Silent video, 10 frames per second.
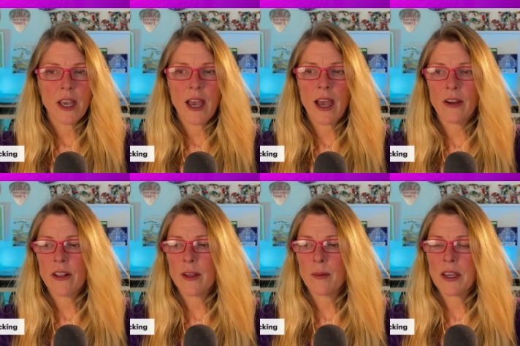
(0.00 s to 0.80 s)
How do
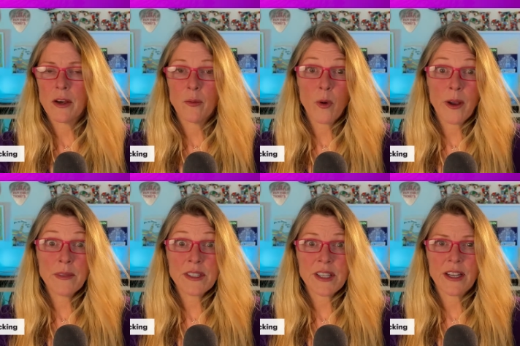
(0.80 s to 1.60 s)
they become web
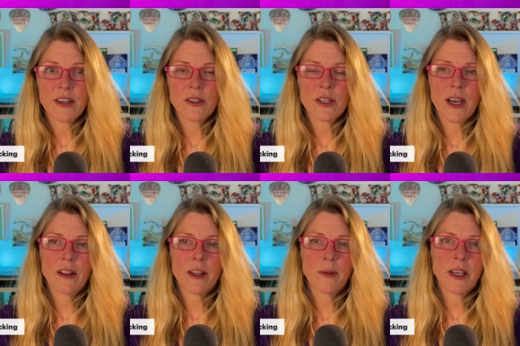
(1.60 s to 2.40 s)
designers? How do
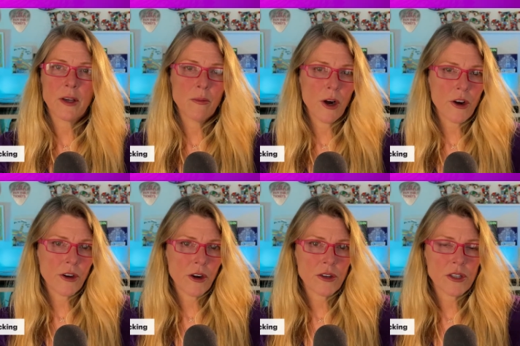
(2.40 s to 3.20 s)
they become
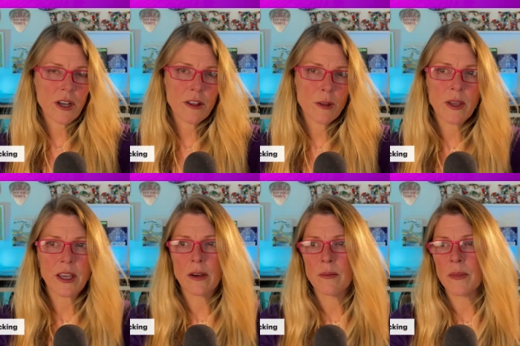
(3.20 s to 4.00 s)
marketers? How do they
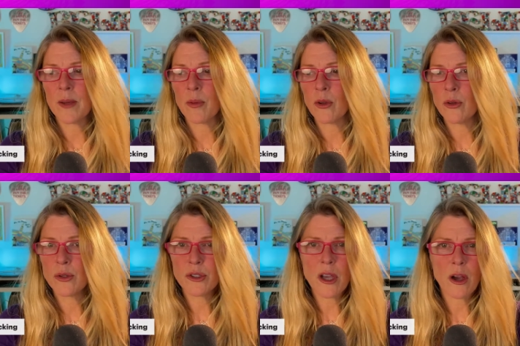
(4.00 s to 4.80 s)
become people who
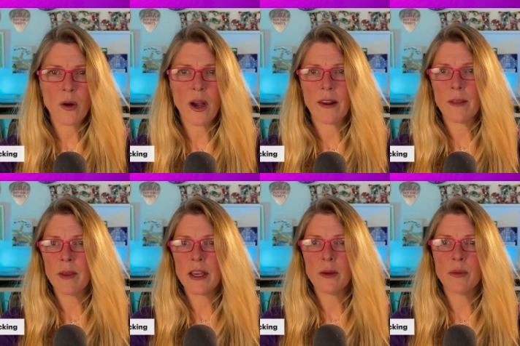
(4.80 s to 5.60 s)
sew? How do they
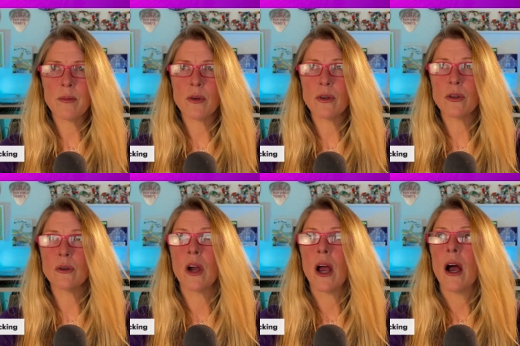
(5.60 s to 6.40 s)
become people who
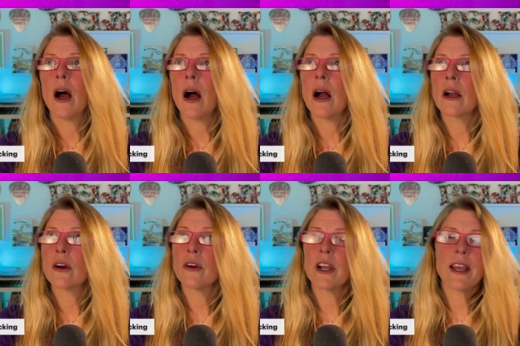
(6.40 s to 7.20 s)

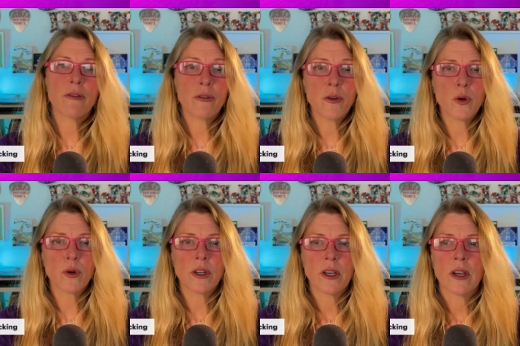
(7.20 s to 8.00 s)
create food?